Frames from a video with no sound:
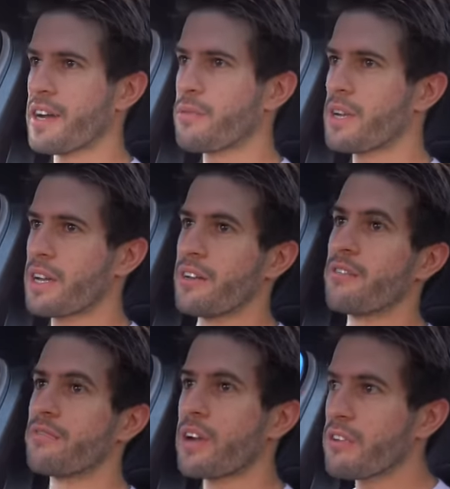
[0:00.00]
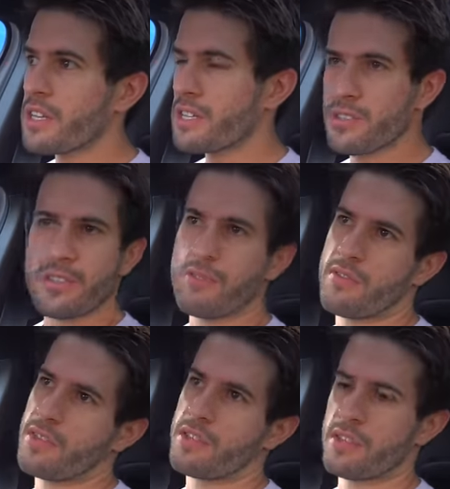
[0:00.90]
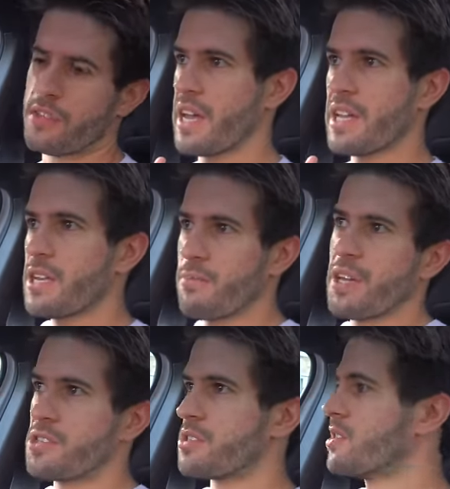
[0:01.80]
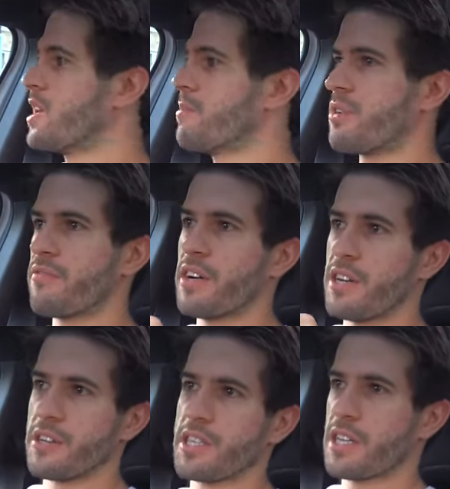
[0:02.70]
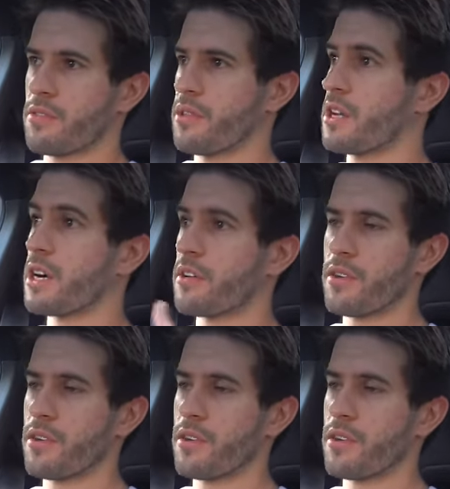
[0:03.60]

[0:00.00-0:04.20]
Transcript: that way I can very easily refer to any patient's name and find out exactly where they are